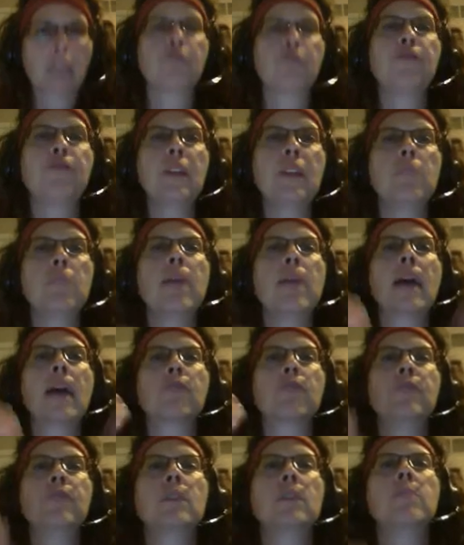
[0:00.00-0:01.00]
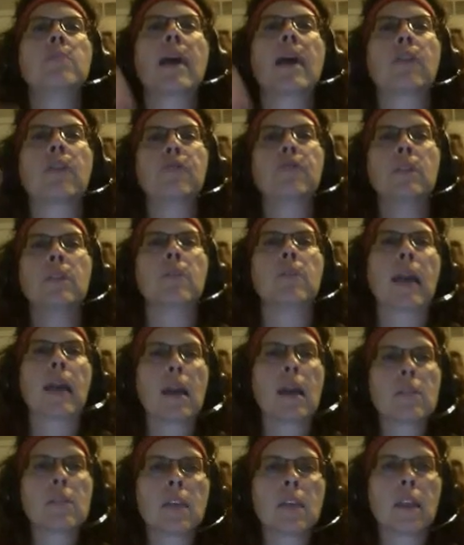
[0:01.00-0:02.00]
Feedback, feedback, feedback.
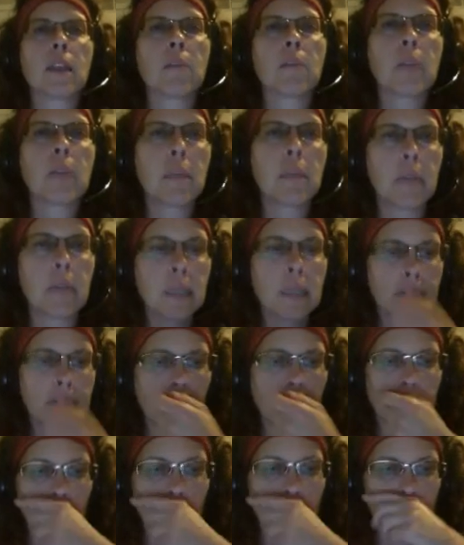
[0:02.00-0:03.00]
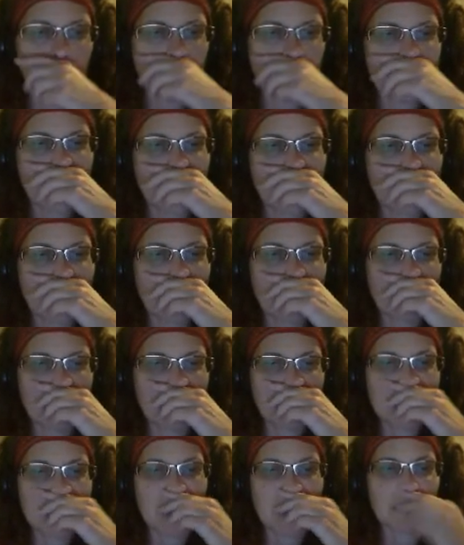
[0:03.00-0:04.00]
I'll say that many, many times. You'll hear me say that many,
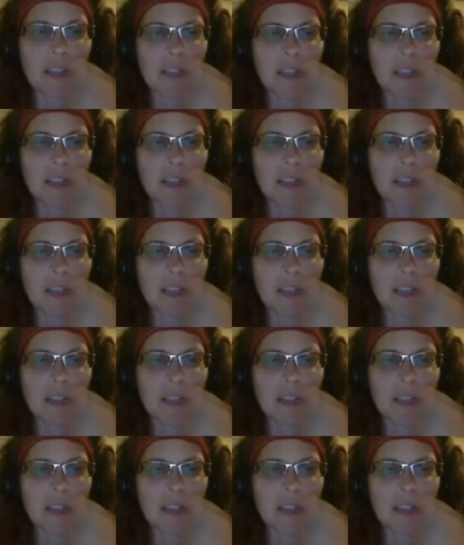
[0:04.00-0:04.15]
many times.